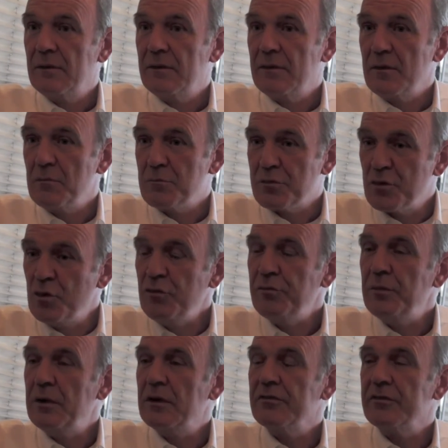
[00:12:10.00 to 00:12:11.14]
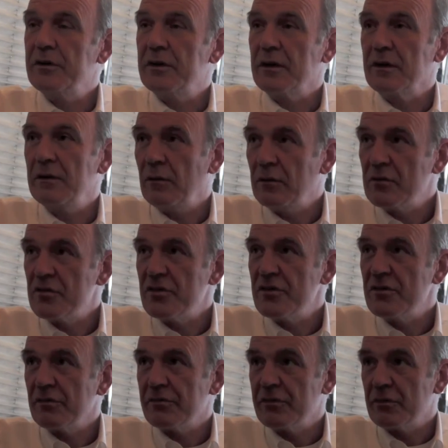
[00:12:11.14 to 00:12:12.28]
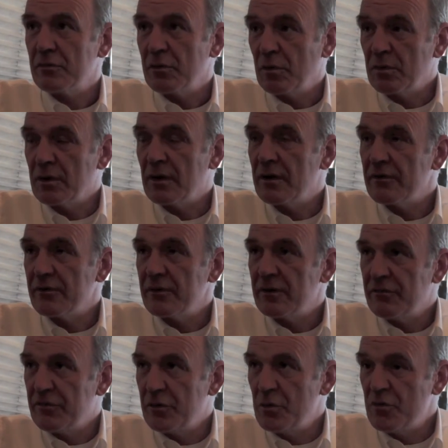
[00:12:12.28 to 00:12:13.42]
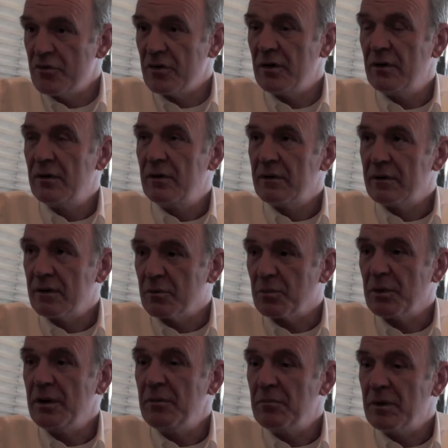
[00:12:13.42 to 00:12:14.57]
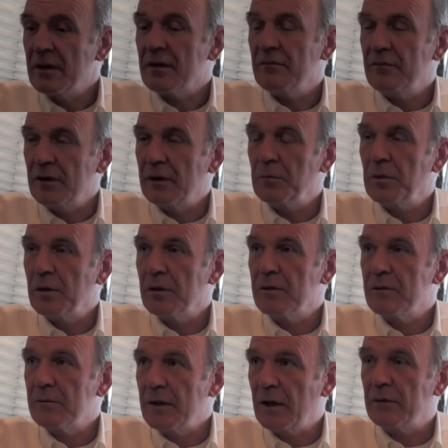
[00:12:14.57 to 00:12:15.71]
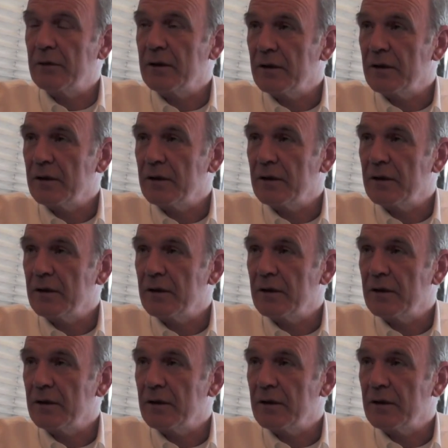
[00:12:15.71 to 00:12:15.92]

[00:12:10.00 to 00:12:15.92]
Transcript: the improvement of the technologies of the road cars in the future that we make available to the Audi